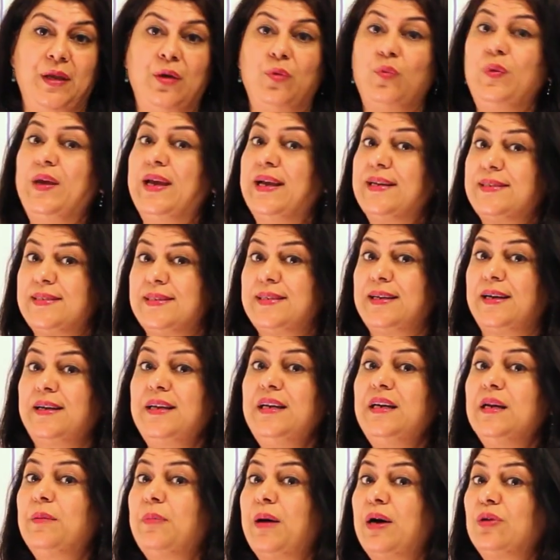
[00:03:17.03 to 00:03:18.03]
We had
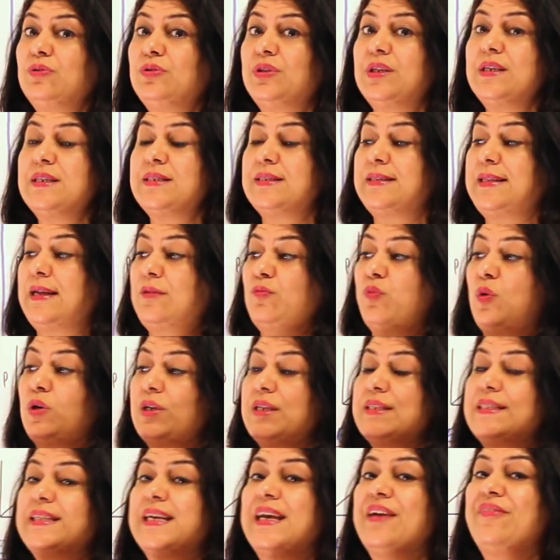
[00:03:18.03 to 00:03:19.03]
studied about this, that what
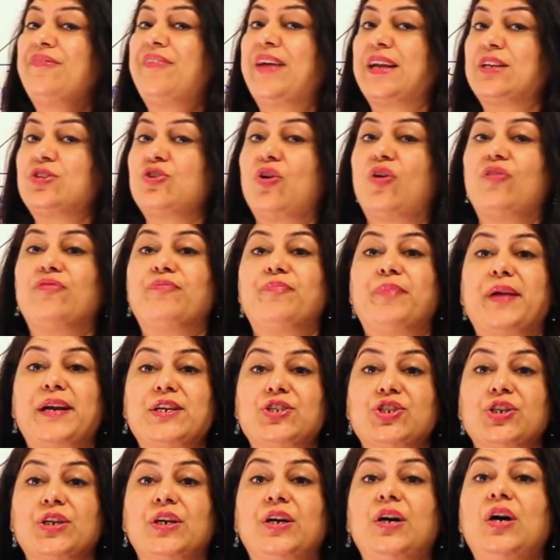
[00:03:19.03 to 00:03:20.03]
is the effect of
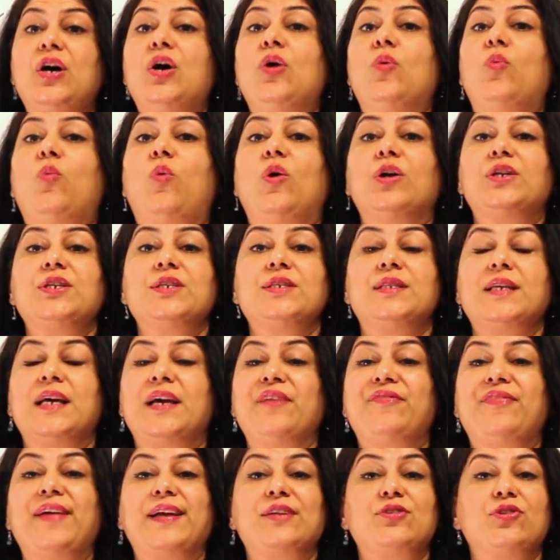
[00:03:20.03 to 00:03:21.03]
pressure, what is the
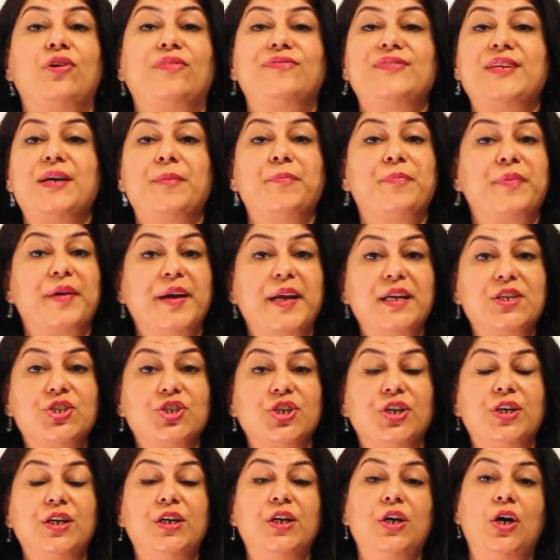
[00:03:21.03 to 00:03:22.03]
effect of
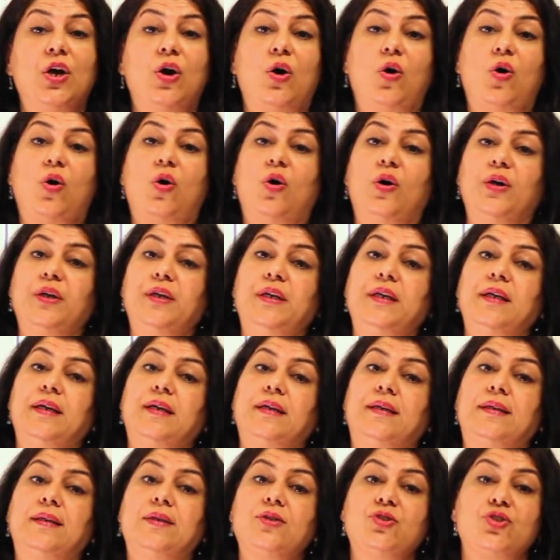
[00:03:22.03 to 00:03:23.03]
temperature on
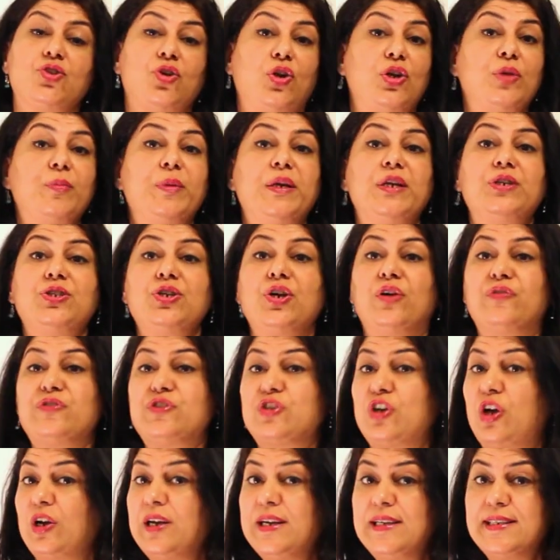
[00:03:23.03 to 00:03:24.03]
solubility of
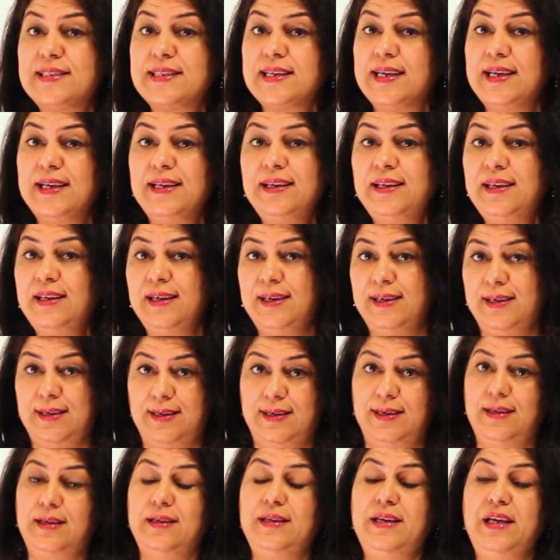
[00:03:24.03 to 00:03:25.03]
solids in
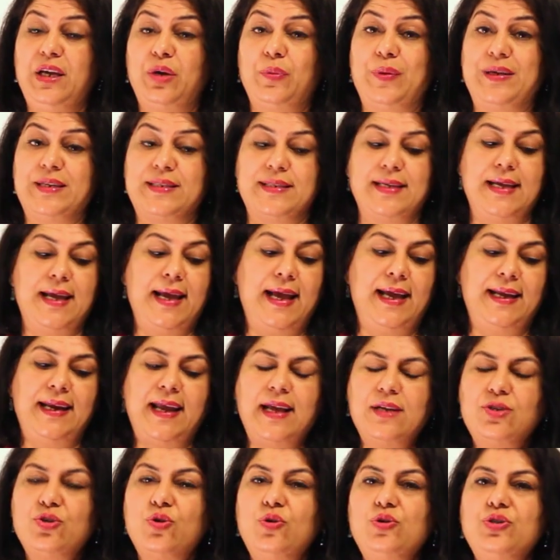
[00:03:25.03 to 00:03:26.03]
liquids. And
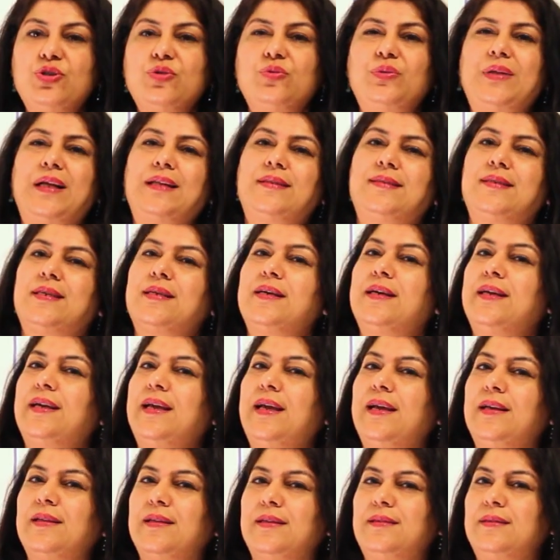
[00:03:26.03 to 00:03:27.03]
I told you that
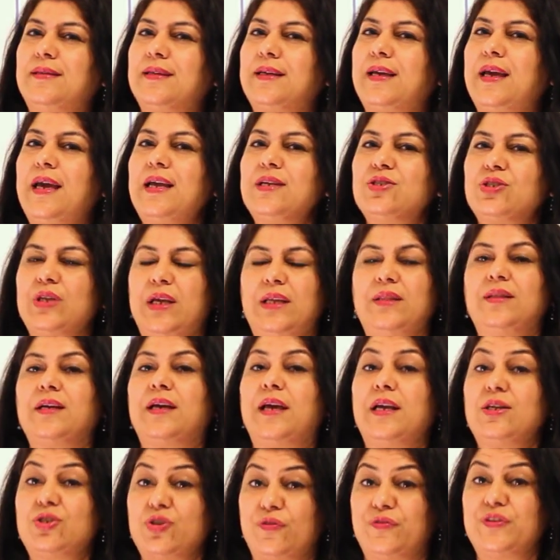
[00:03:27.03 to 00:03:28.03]
in the
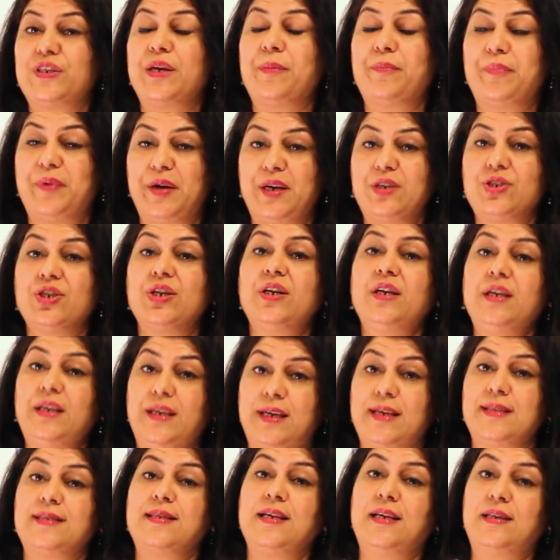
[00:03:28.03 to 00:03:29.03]
case of temperature,
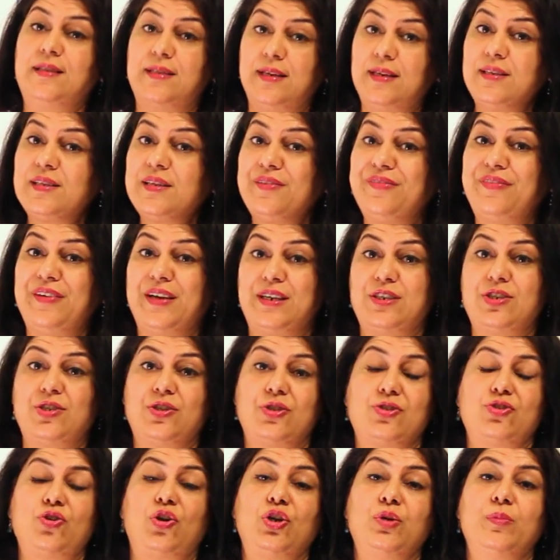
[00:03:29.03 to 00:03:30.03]
yes, it does affect
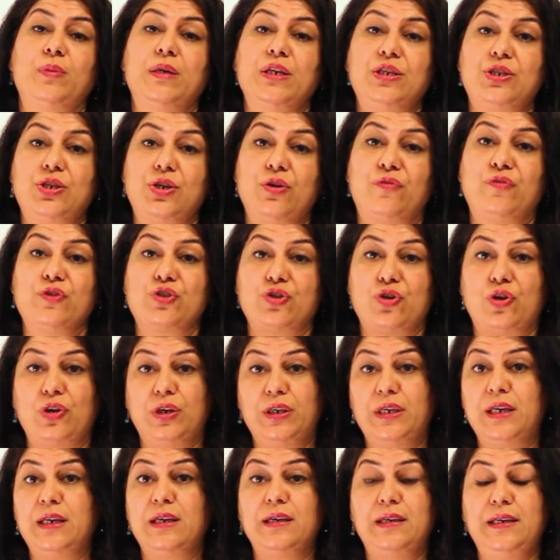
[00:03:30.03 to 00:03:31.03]
the solubility of a
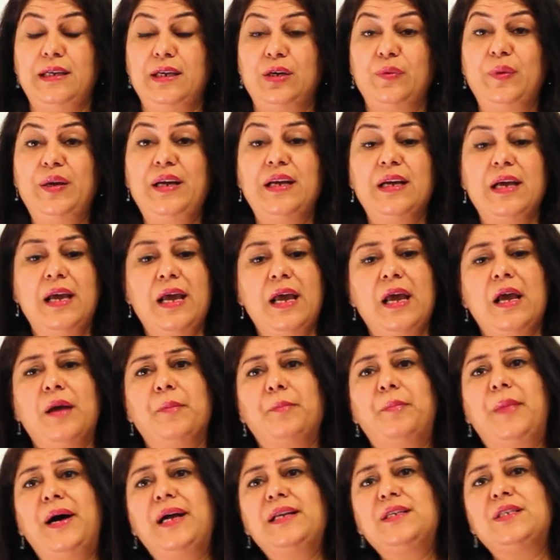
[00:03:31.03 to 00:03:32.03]
solid in a liquid,
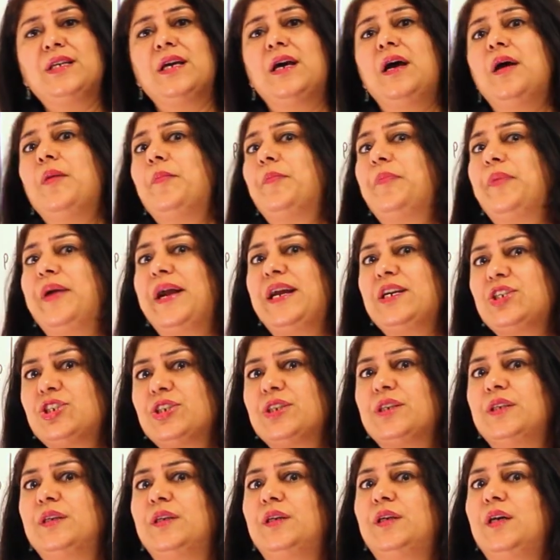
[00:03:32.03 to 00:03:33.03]
but
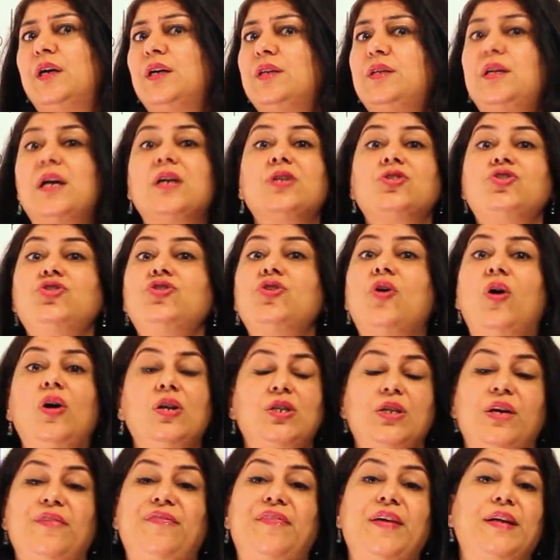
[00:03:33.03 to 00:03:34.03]
pressure does
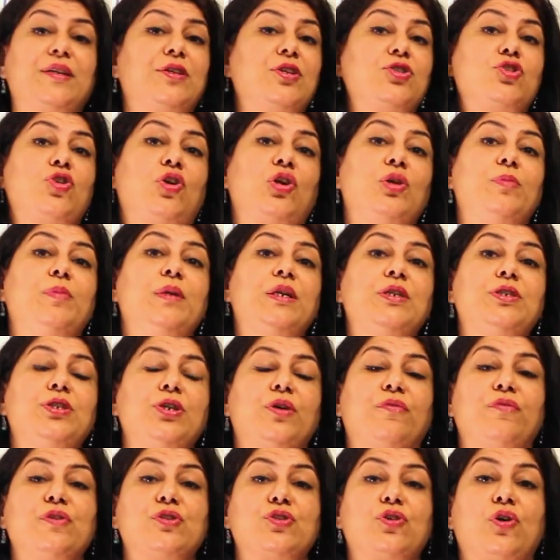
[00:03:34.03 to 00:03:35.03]
not affect the solubility
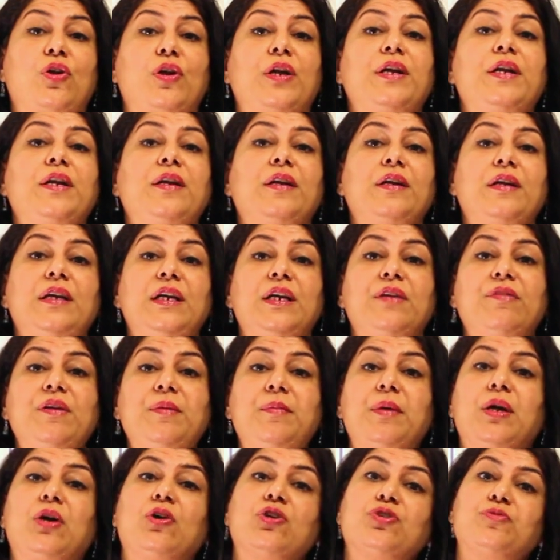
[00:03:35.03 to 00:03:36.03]
of a solid in a liquid
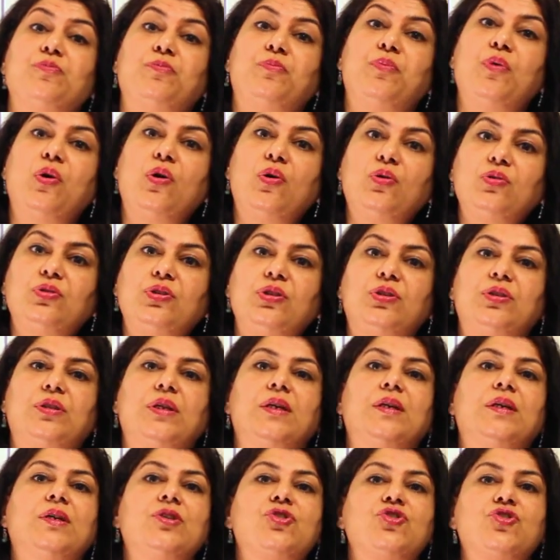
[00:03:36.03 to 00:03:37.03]
because both
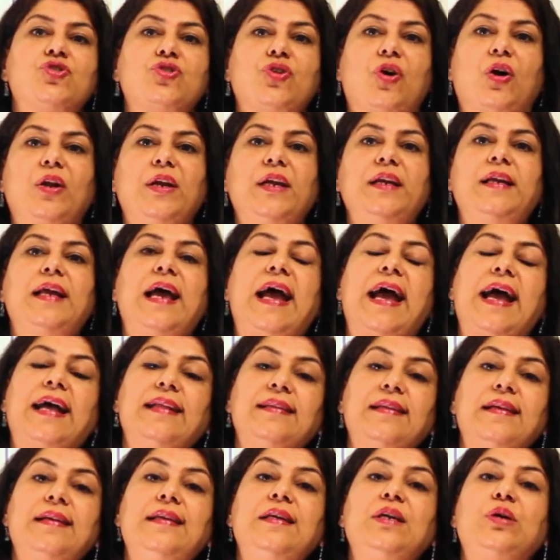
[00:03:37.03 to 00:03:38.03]
the solid
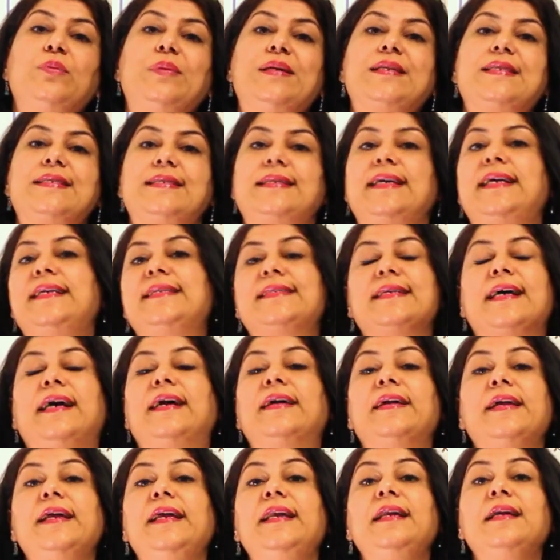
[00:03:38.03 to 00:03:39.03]
and the liquid states
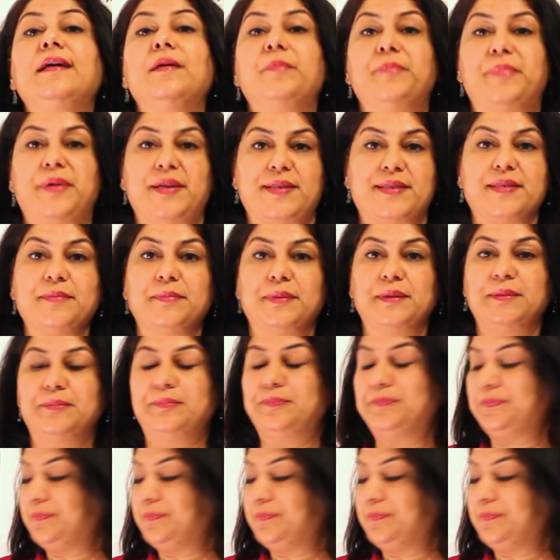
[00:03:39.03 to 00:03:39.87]
are incompressible.